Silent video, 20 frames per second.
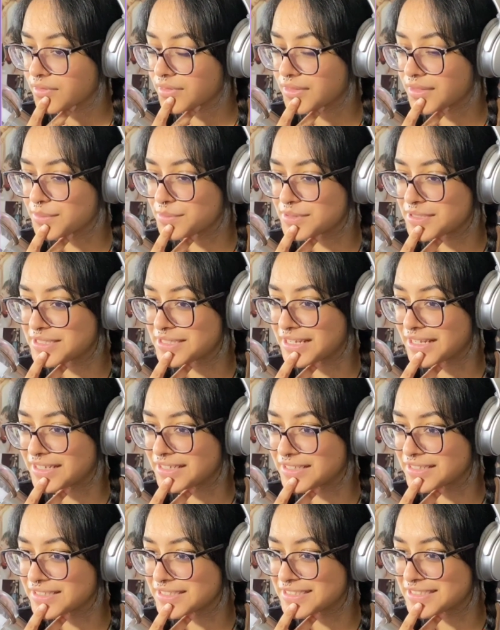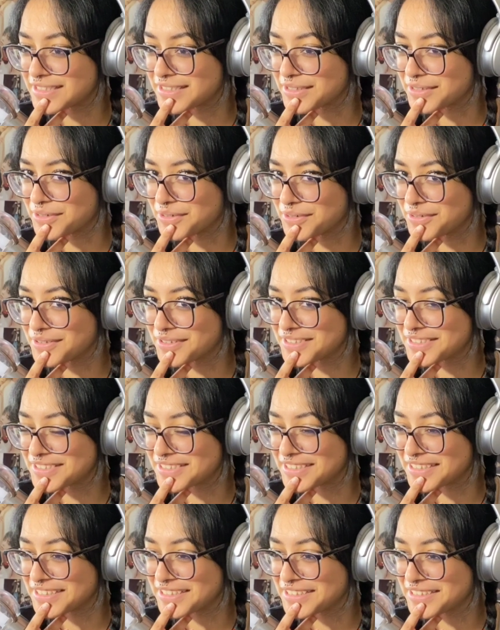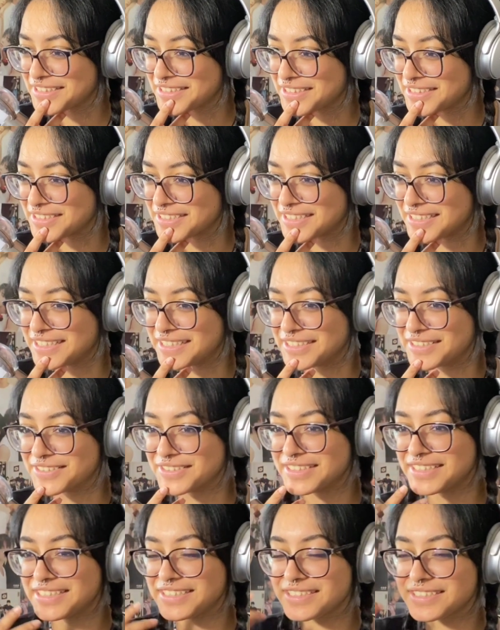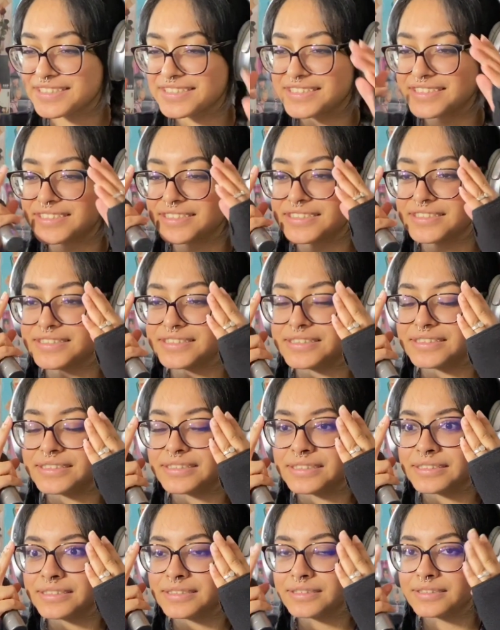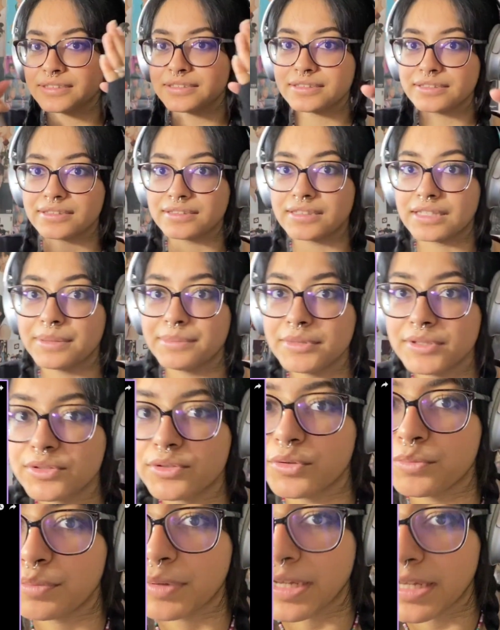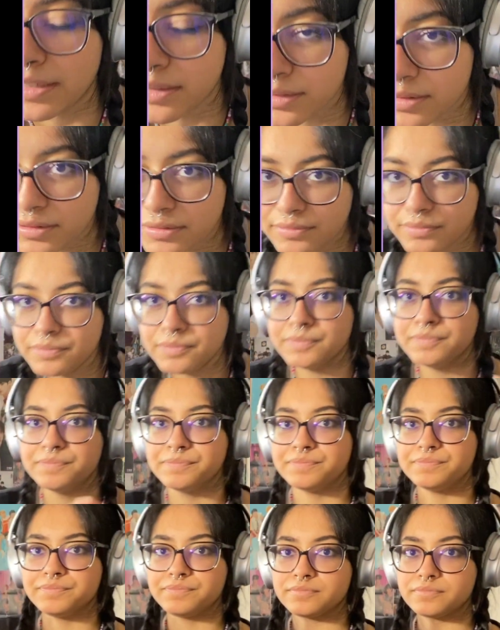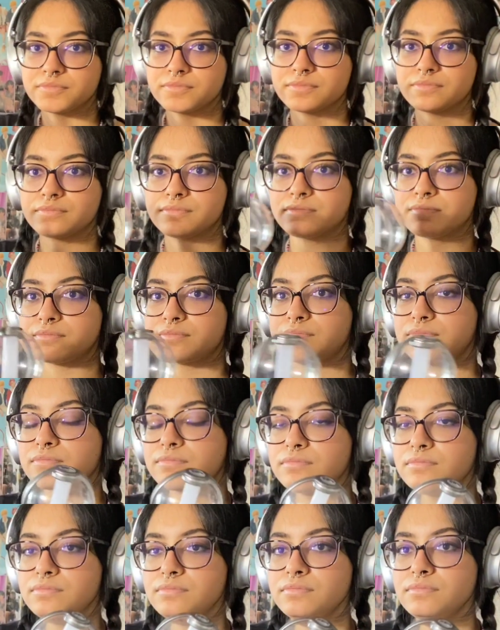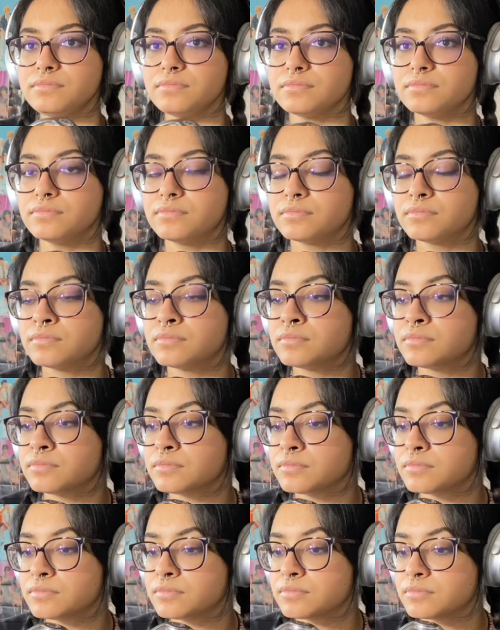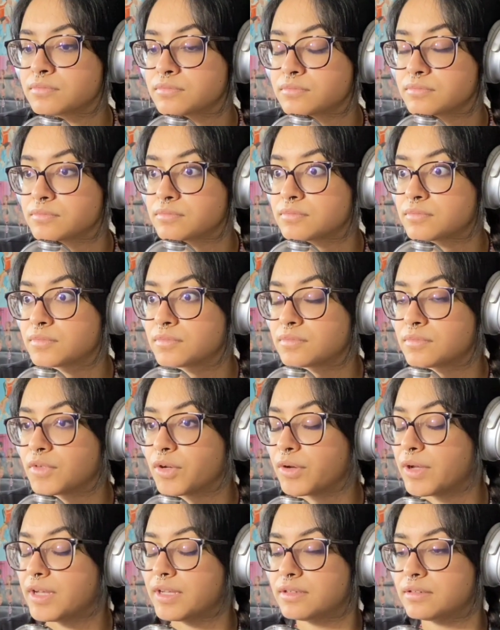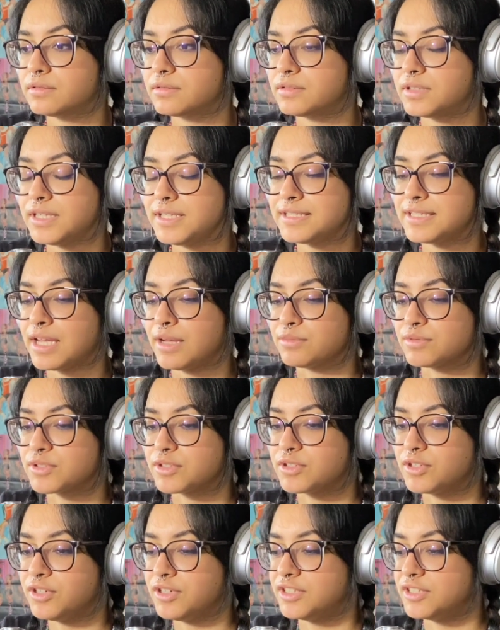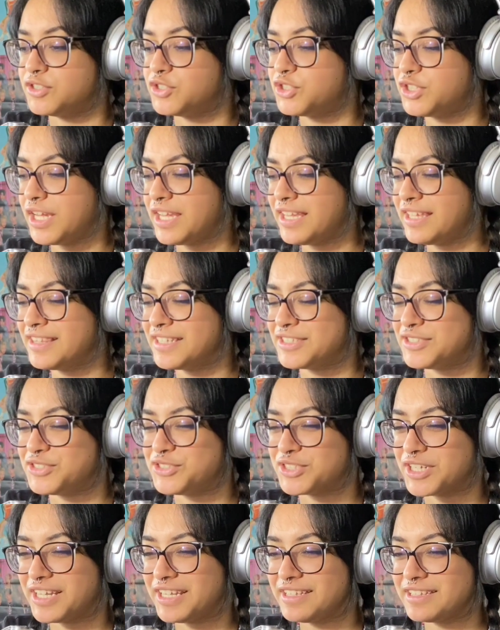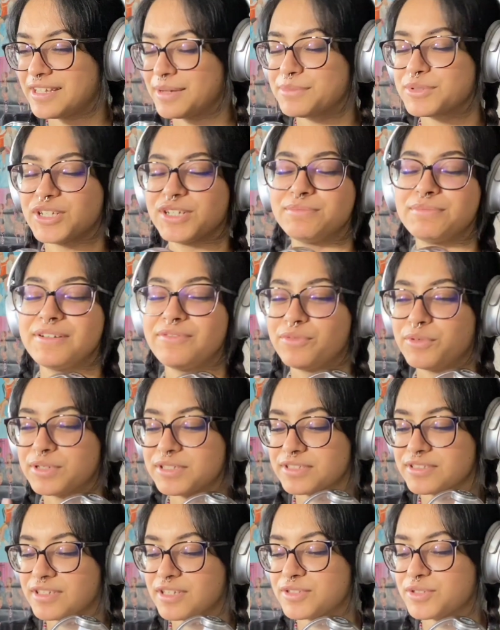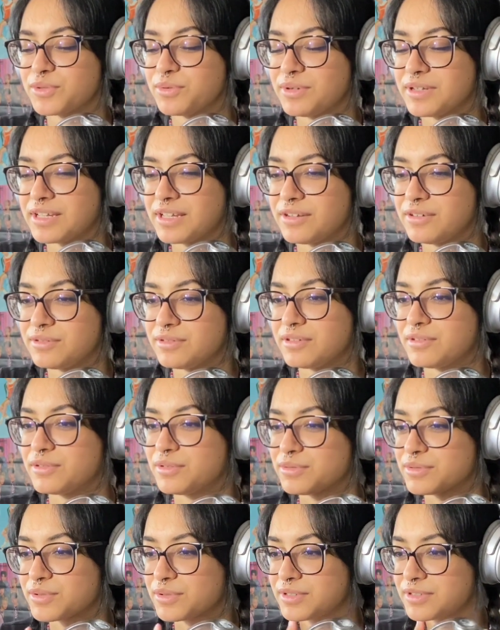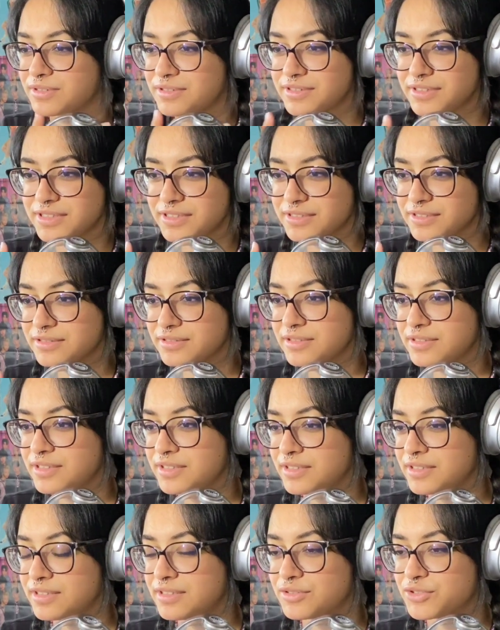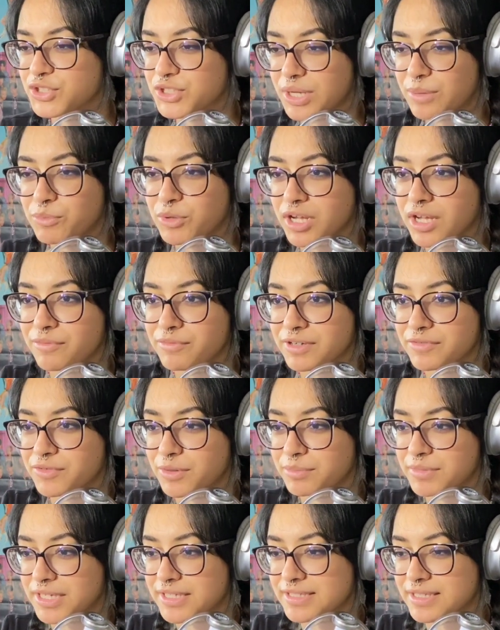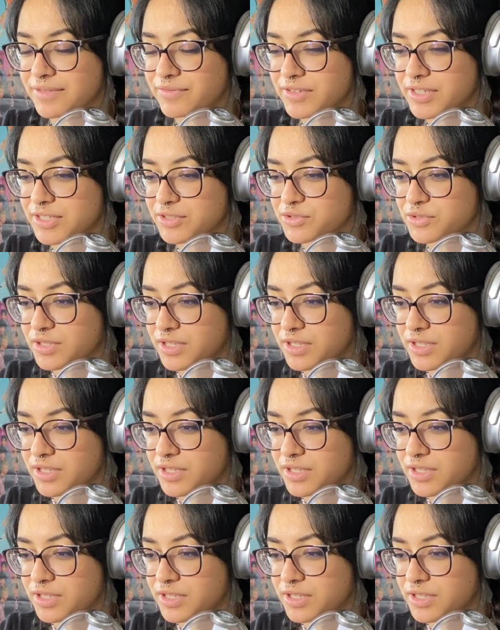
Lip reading: Them standing still singing these lyrics. Let me scoop back. Okay. This sounds good. Jay and then Jake. I'm sorry if my voice is also going out. I don't know what's going on. I'm recovering from yesterday.